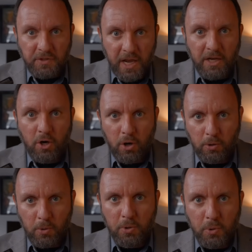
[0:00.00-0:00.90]
St.
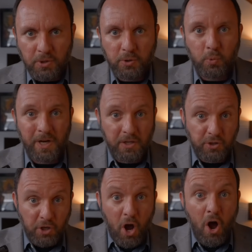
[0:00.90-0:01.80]
Carlo Acutis. When I
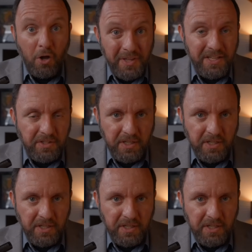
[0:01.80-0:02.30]
saw all these